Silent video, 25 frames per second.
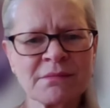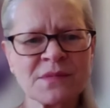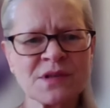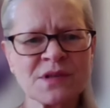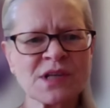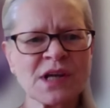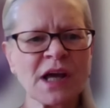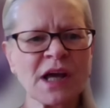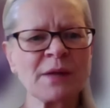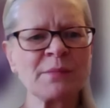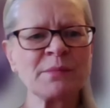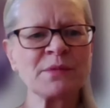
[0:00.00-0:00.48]

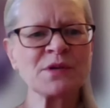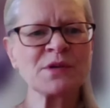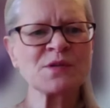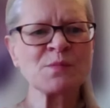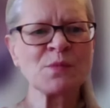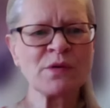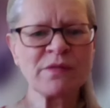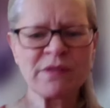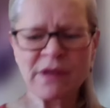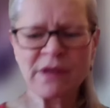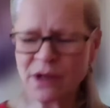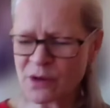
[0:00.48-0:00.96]
time is
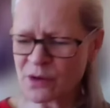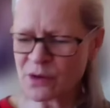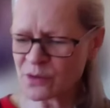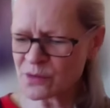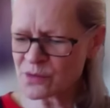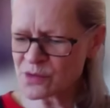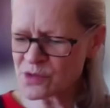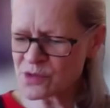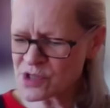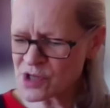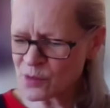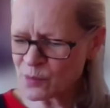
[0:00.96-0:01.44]
moving
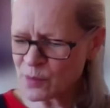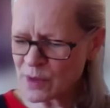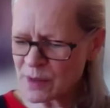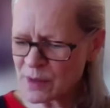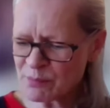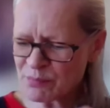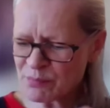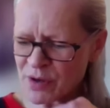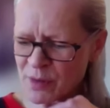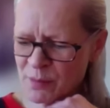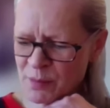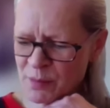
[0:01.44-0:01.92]
on, so we
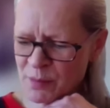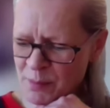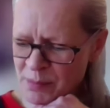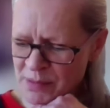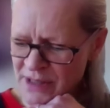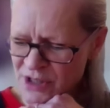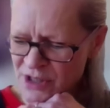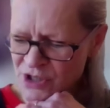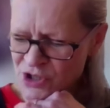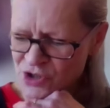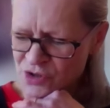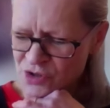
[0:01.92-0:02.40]

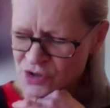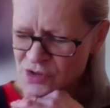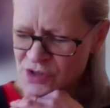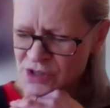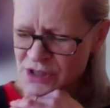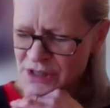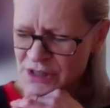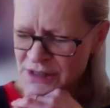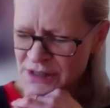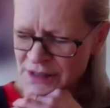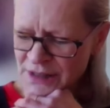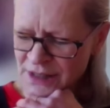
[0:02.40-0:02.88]
probably should
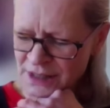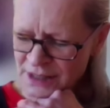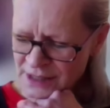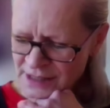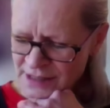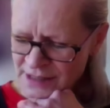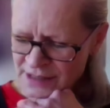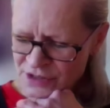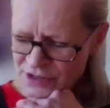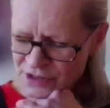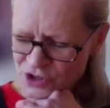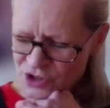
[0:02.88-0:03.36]

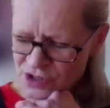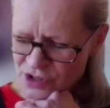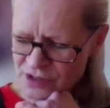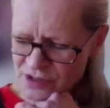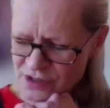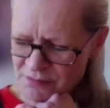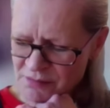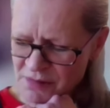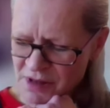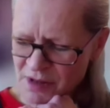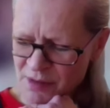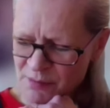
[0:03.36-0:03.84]
should
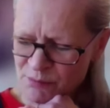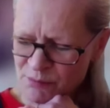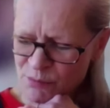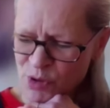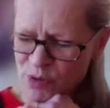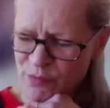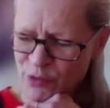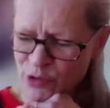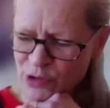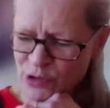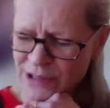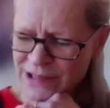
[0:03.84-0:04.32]

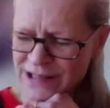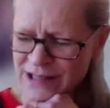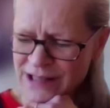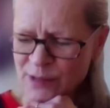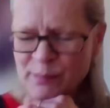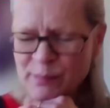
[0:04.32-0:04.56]
move on a little